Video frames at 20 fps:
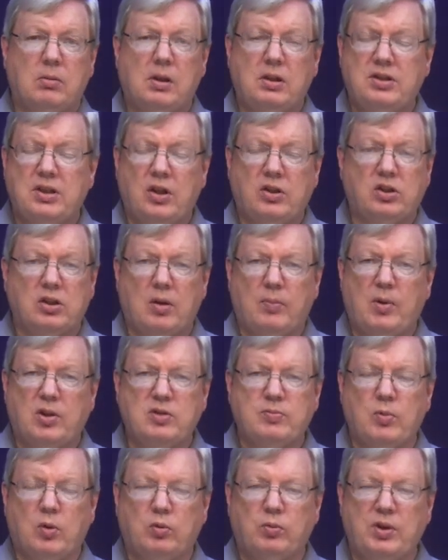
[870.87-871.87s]
it sounds
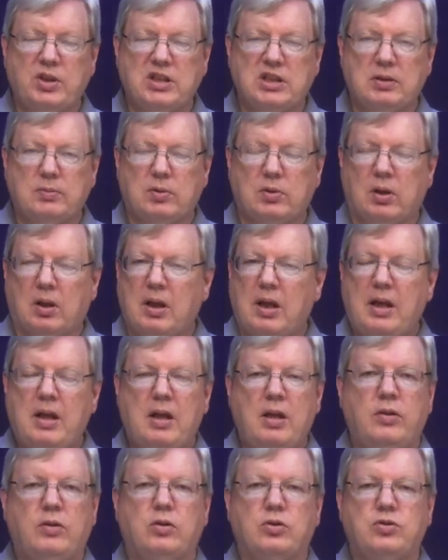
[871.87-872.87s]
much more reasonable.
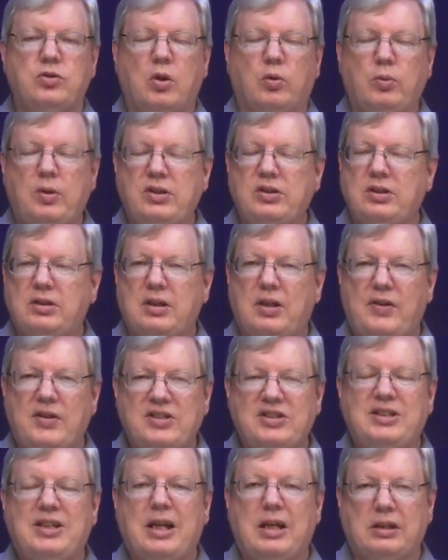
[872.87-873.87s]
There's no reason in
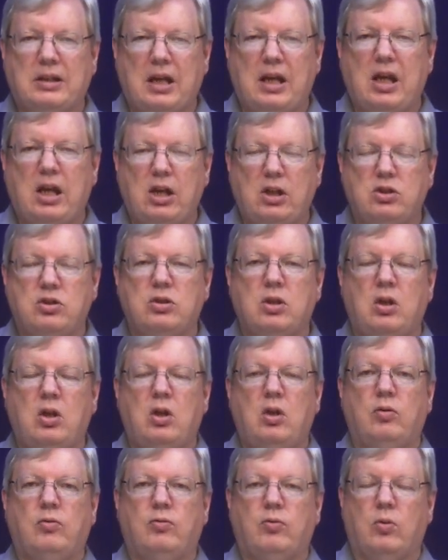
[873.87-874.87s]
this day and age
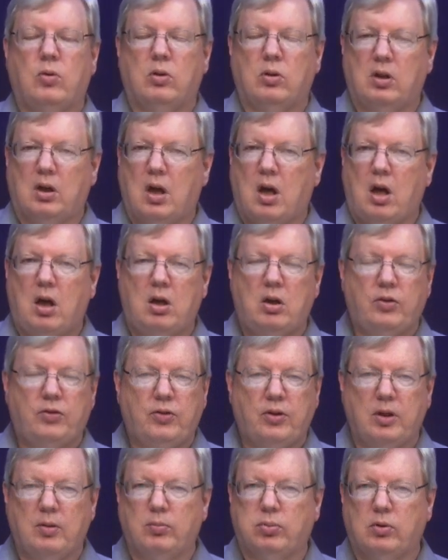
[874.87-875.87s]
for all
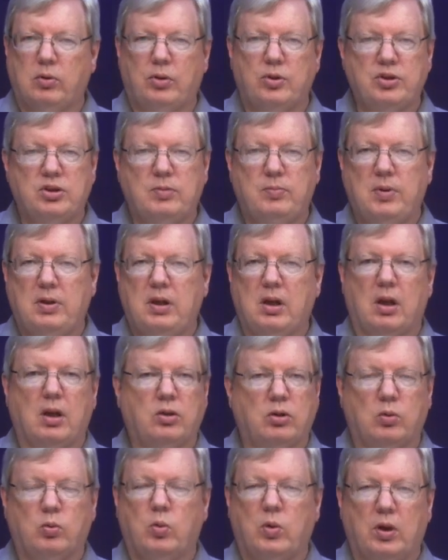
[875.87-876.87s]
city employees to be
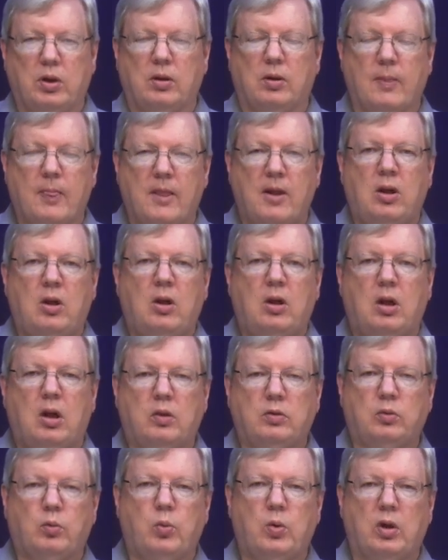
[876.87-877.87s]
under one
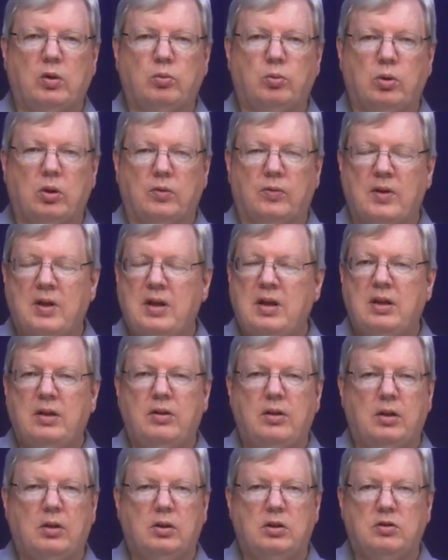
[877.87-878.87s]
roof.
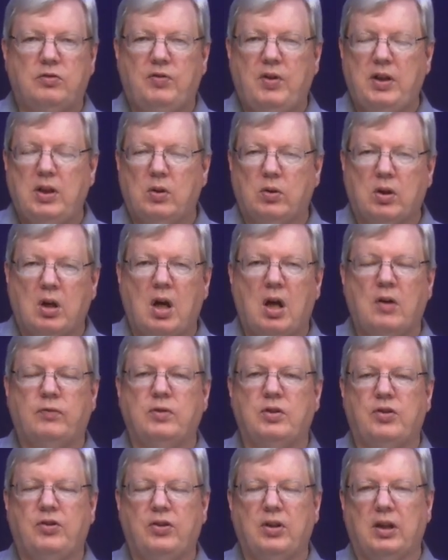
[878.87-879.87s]
There is video
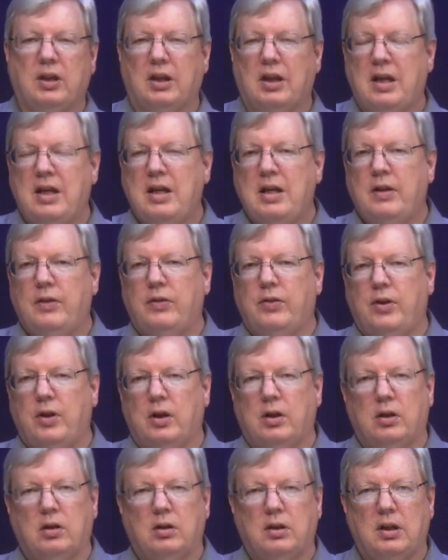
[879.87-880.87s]
conferencing,
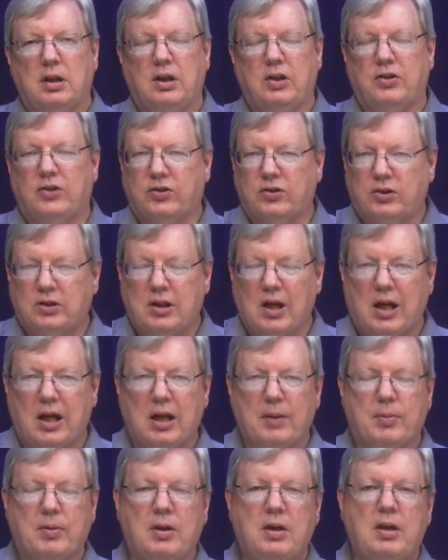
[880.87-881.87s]
there is
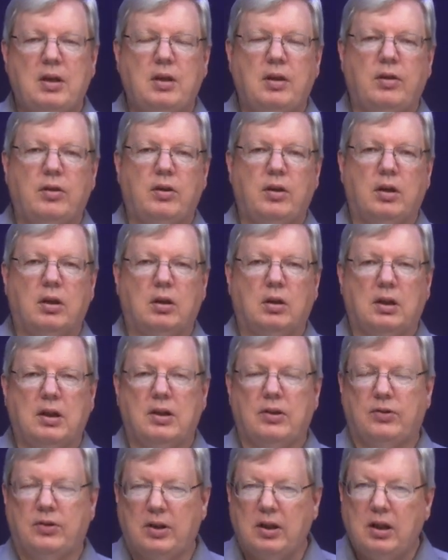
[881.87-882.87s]
Skype, there
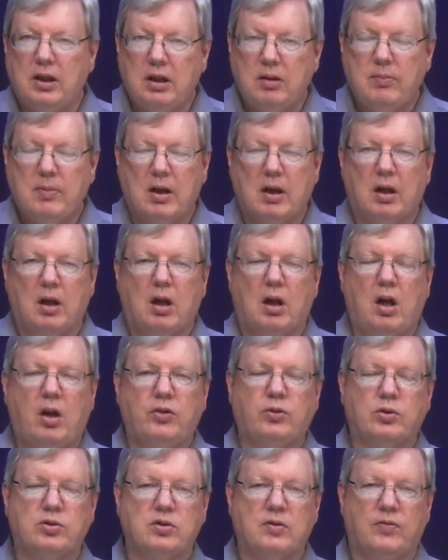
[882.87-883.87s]
is email,
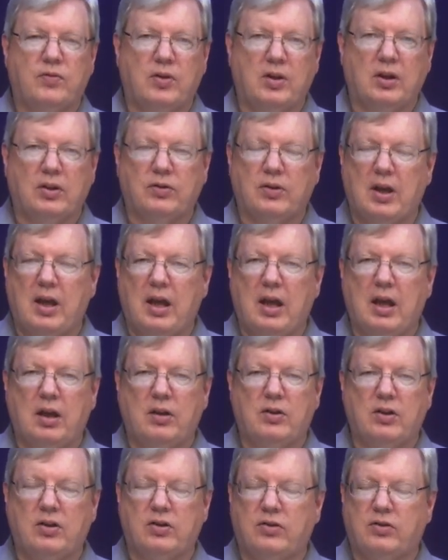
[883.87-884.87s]
all sorts of things.
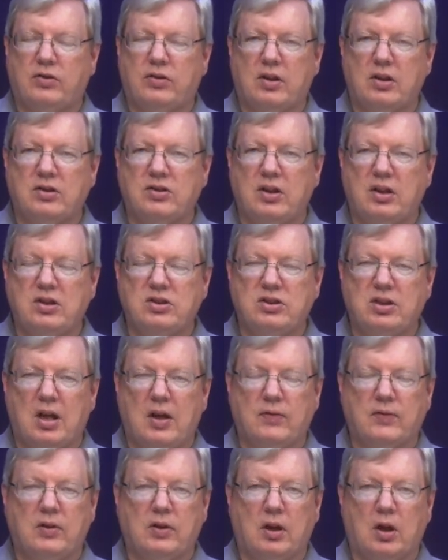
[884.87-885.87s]
And the city
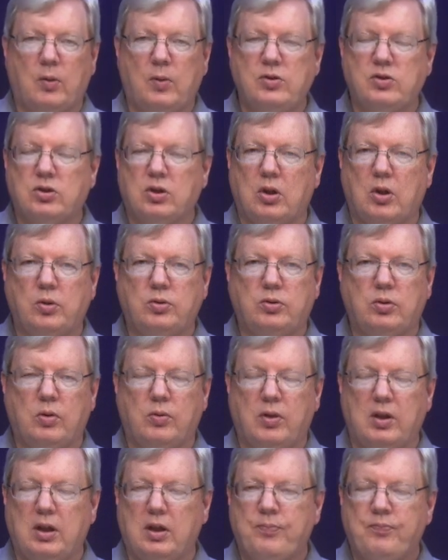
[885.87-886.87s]
staff can always go
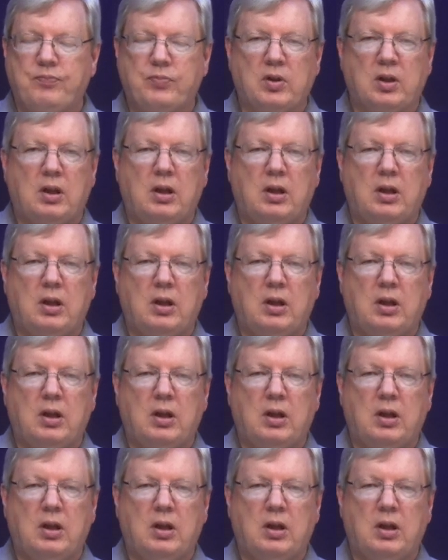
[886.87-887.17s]
to the